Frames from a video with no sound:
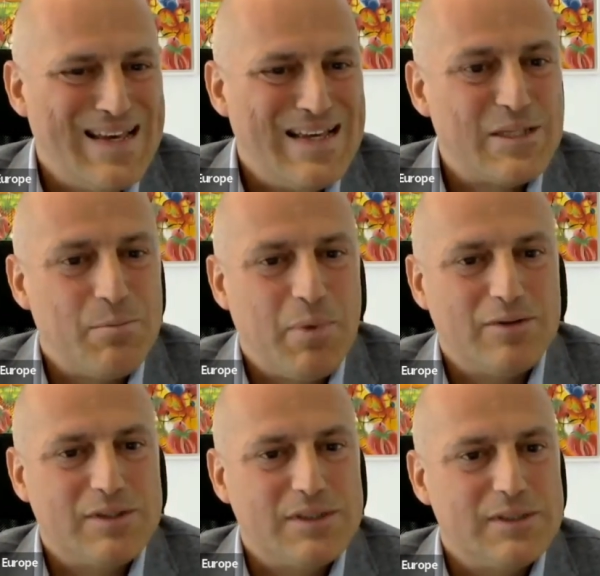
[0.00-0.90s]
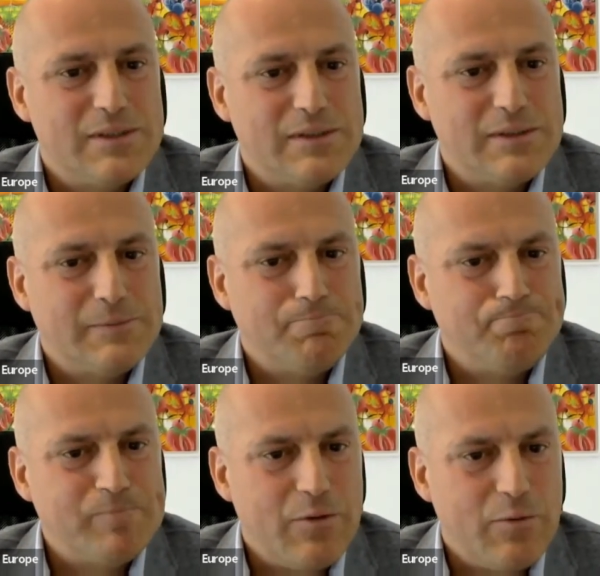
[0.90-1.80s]
It's about,
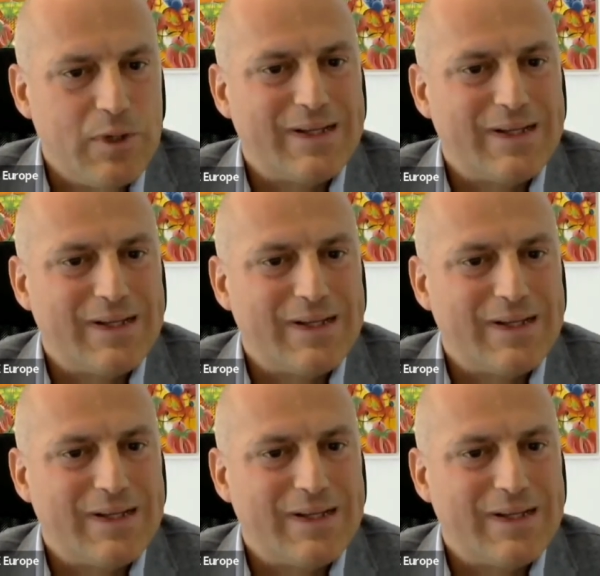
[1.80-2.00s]
well,